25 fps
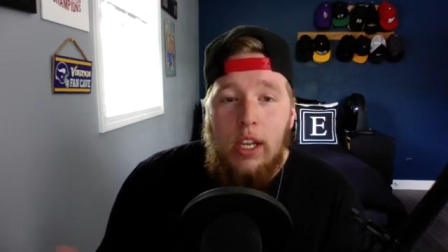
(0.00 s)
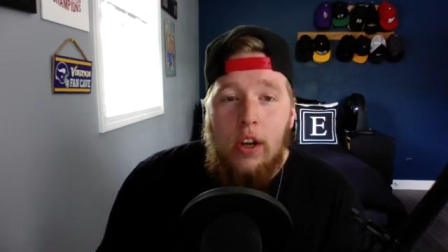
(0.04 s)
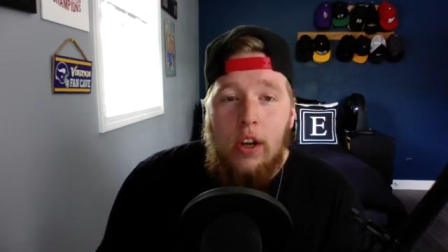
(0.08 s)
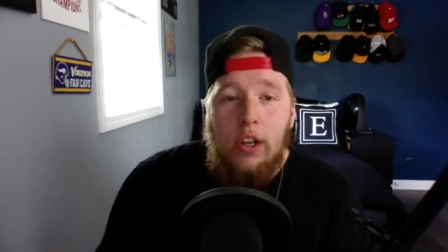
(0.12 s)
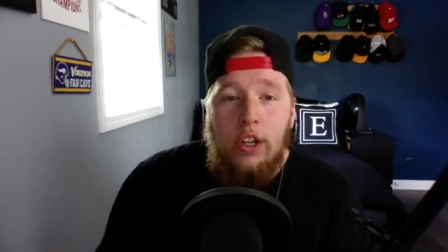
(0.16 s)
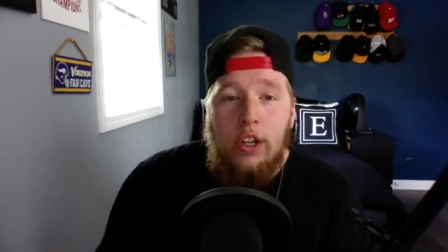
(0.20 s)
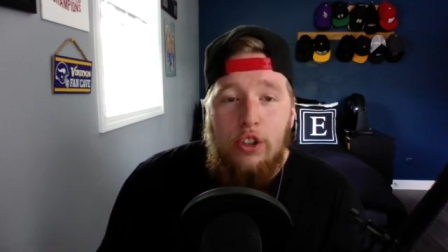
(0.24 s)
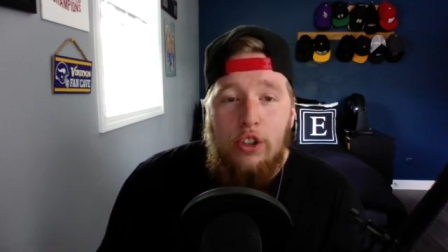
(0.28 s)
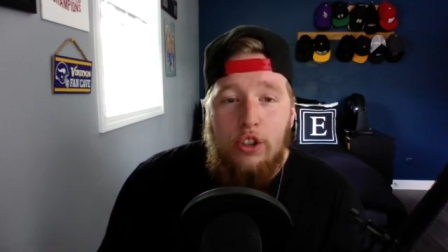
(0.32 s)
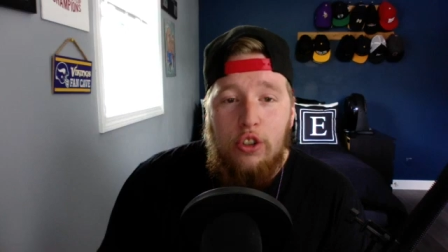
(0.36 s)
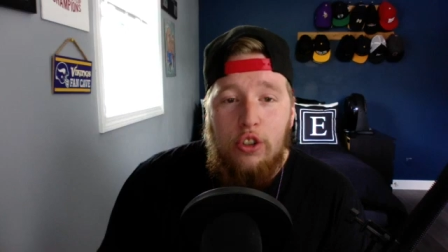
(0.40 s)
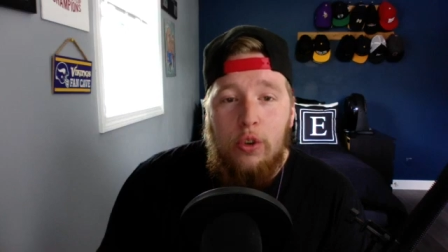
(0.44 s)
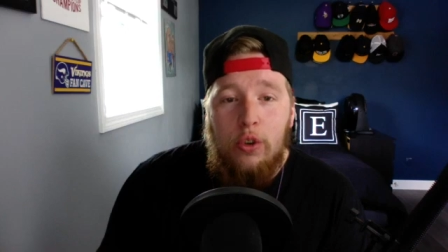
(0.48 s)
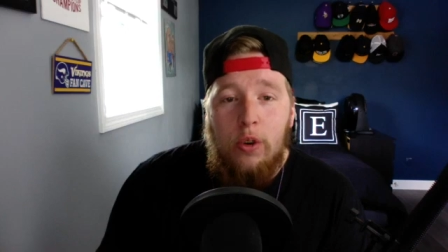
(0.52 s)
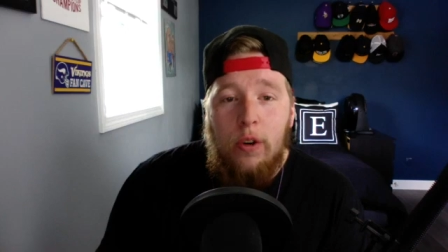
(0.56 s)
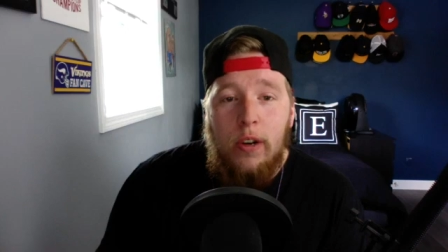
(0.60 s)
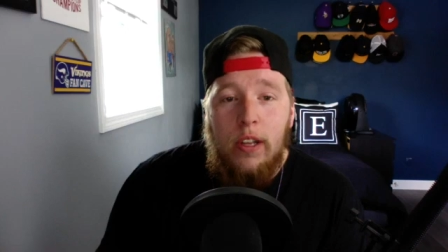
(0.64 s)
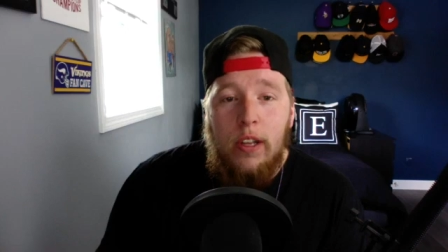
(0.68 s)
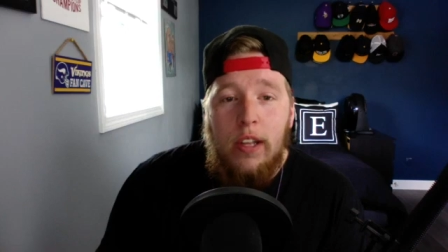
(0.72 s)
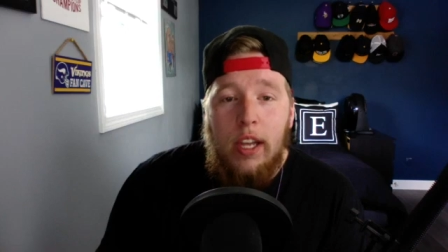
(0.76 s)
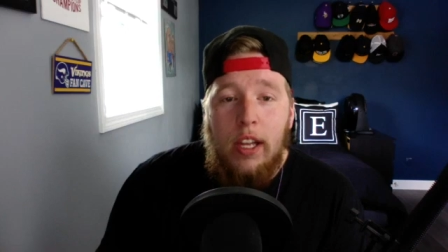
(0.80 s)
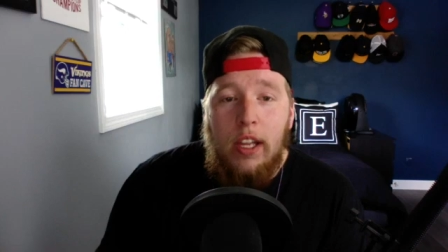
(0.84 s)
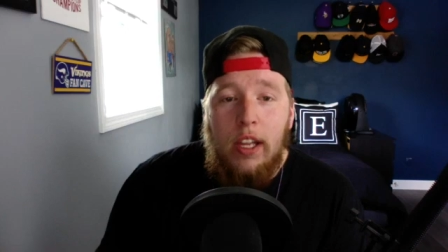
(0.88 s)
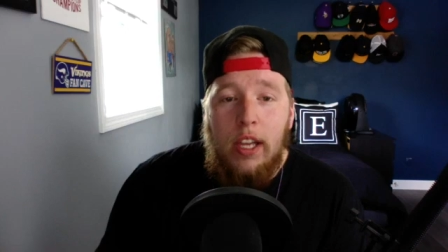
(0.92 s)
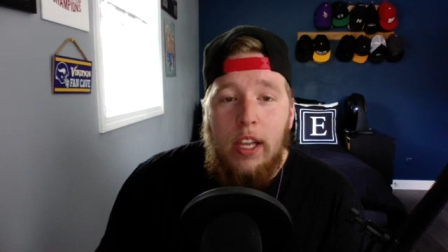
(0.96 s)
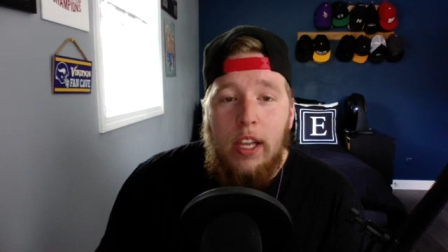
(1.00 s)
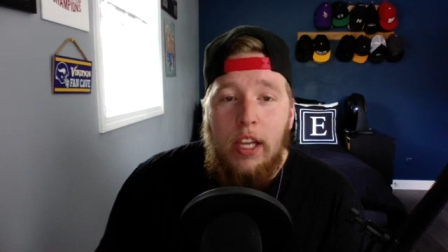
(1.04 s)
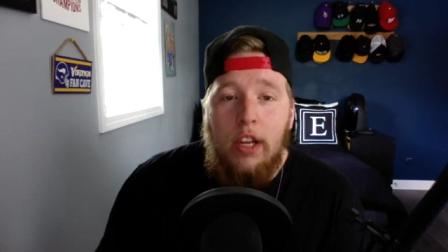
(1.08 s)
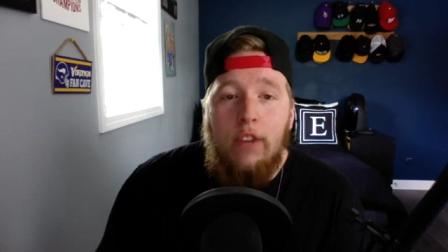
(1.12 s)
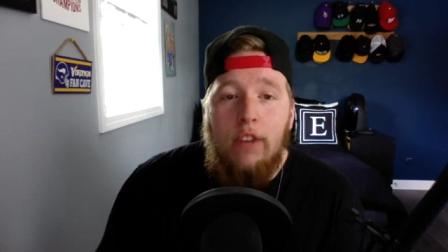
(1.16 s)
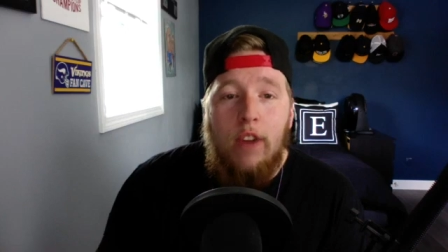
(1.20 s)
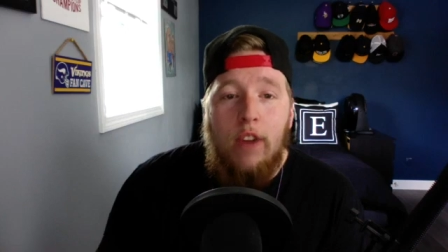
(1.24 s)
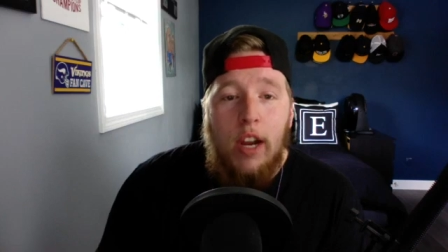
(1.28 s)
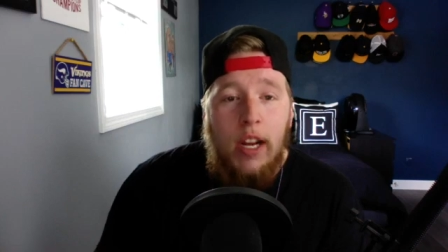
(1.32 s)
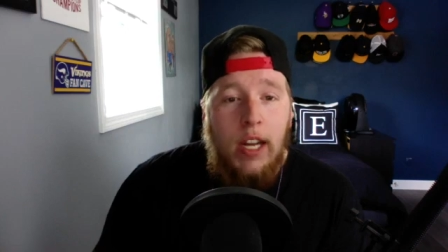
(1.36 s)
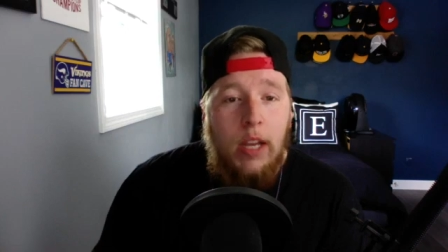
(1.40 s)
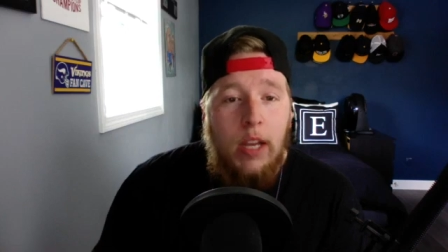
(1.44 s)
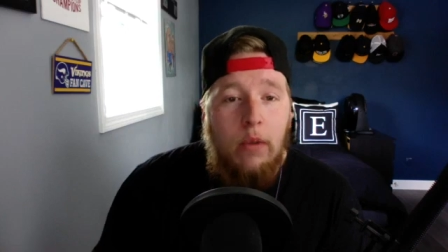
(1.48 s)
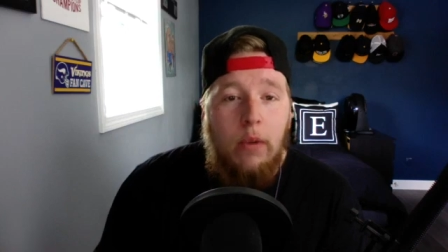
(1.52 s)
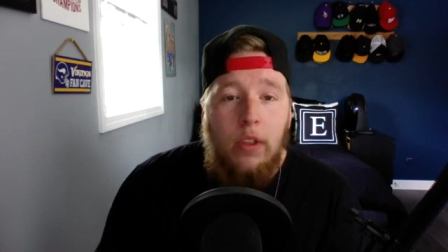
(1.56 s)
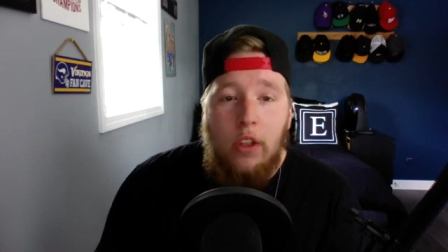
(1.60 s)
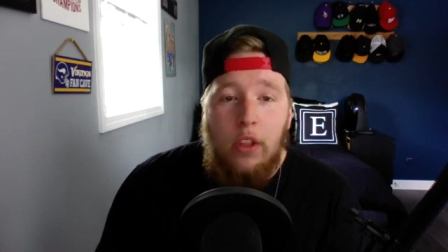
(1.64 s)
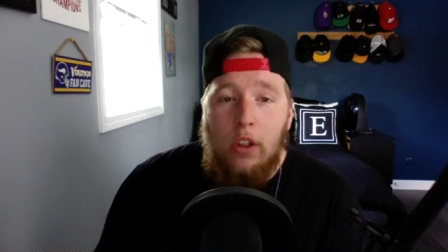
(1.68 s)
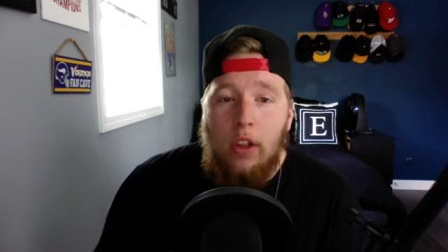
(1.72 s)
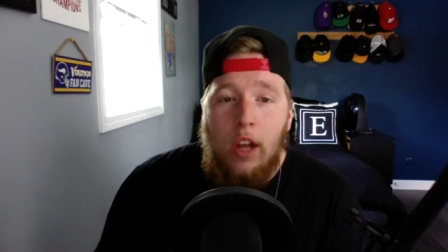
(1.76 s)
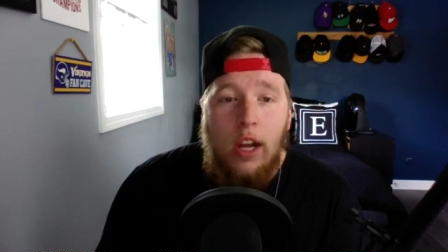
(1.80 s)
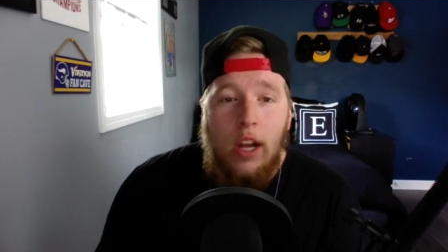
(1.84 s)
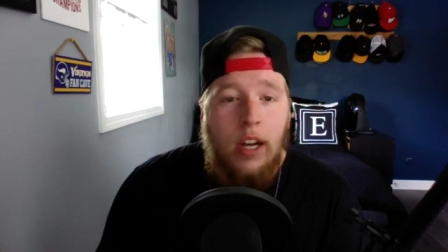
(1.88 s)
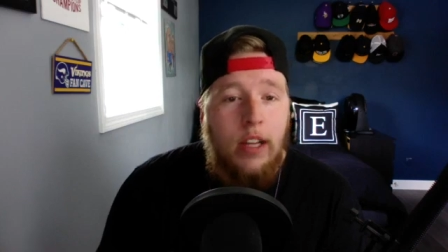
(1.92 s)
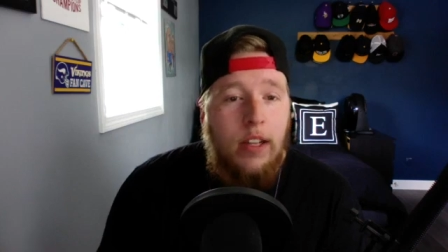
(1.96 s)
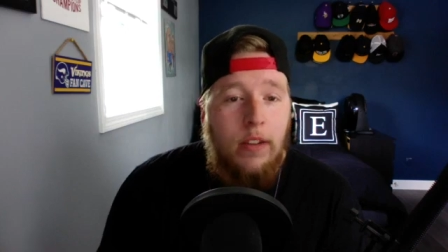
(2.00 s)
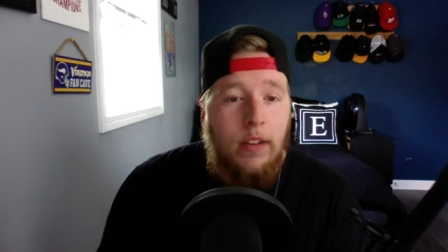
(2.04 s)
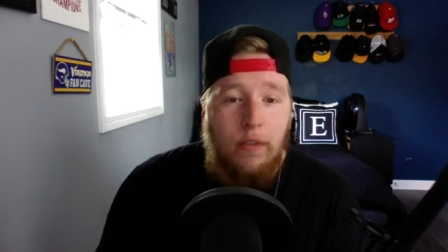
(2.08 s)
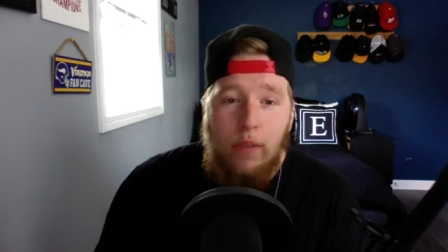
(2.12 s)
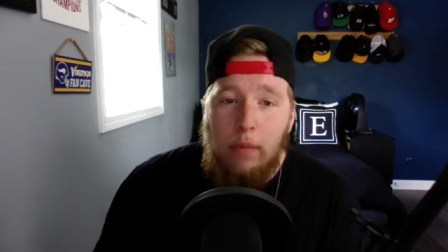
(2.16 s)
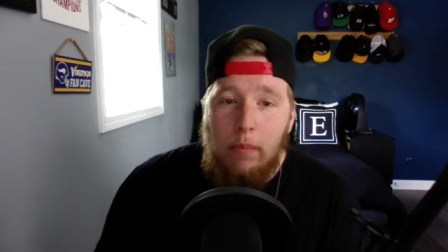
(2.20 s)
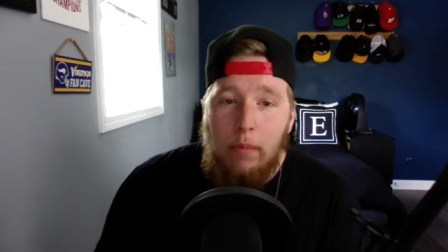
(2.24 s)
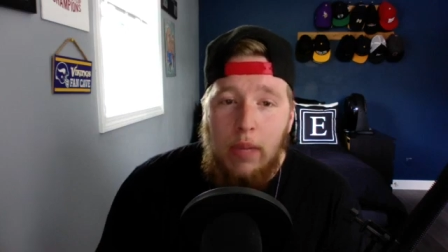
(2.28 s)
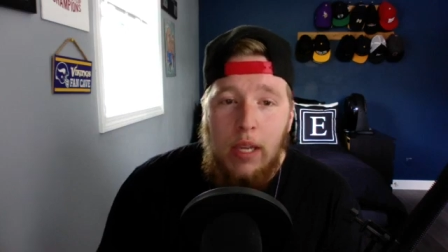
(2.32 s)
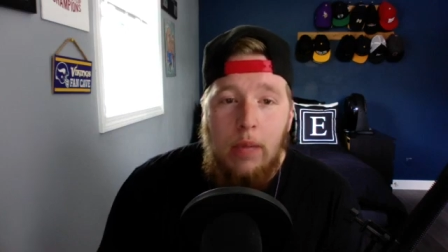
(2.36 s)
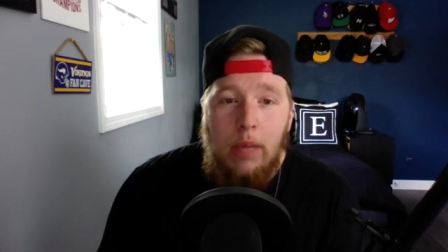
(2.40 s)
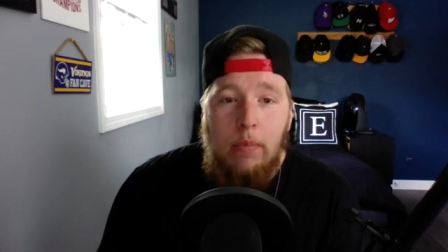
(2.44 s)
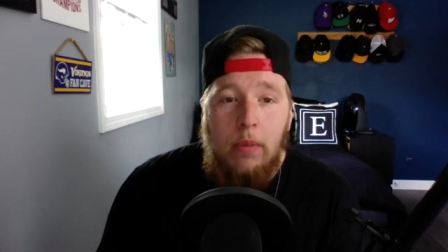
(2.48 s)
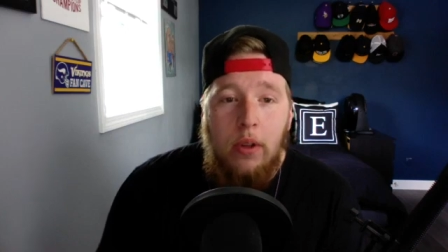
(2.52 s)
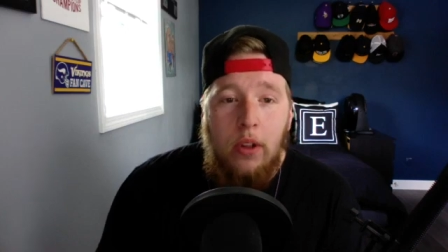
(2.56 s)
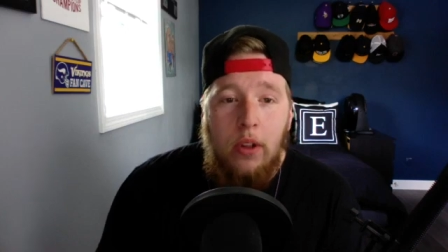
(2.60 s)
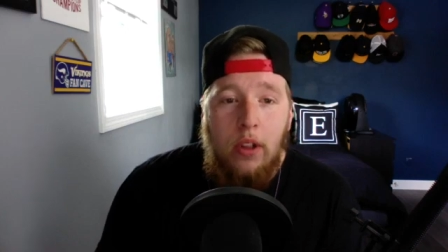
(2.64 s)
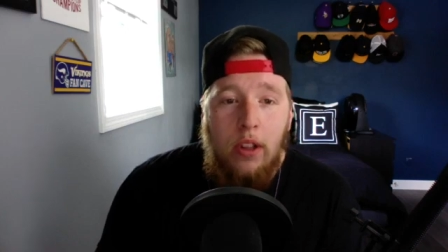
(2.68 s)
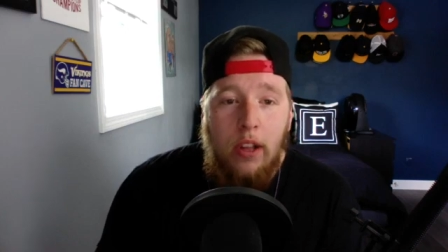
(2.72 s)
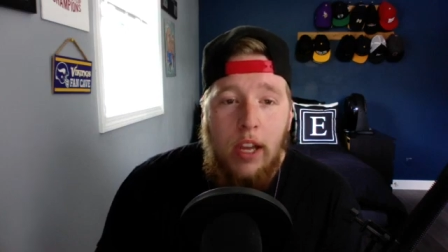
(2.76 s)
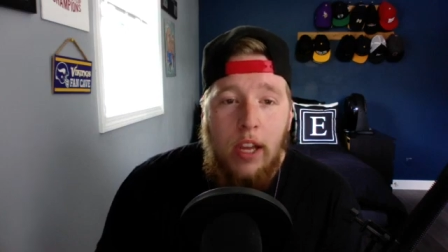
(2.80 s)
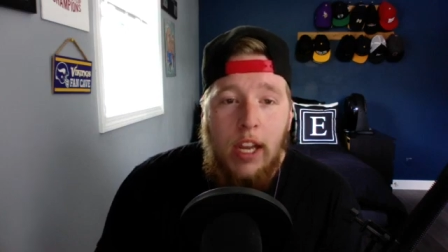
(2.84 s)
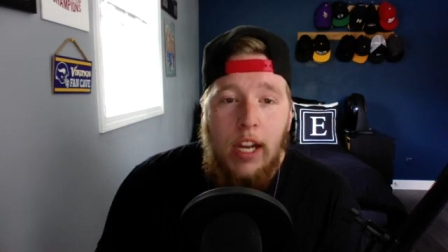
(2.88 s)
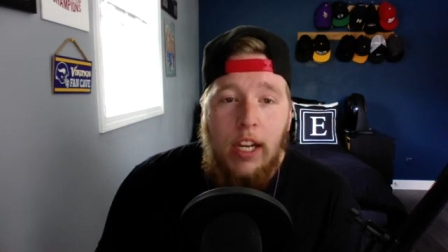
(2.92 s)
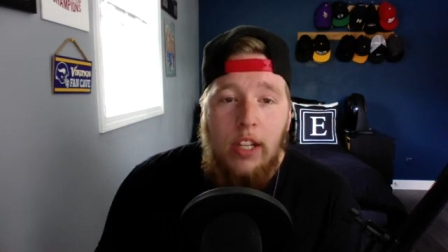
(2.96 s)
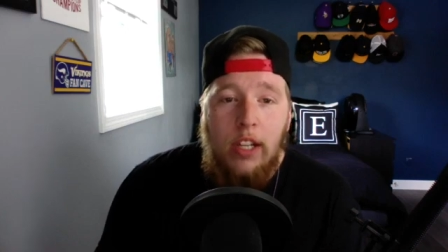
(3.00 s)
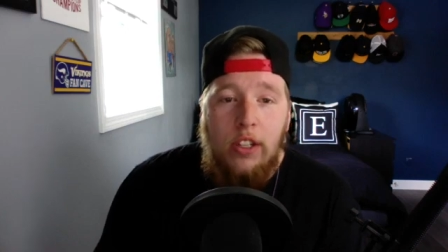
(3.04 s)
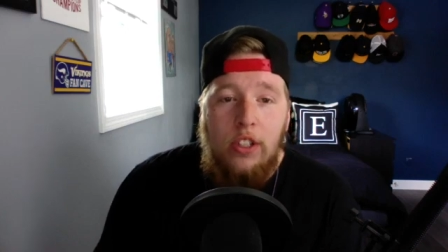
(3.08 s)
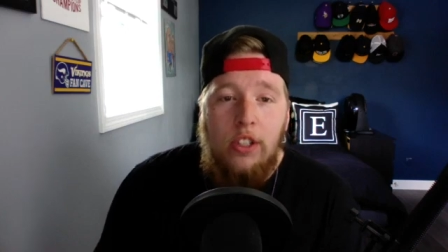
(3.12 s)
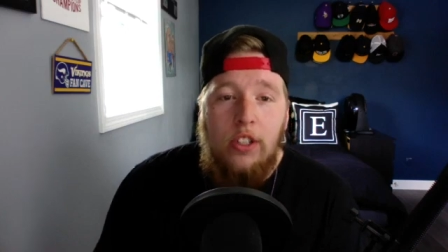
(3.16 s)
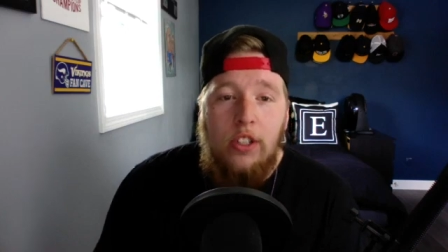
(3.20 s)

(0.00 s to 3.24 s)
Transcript: on your story that like you're writing with a lot of different people and it's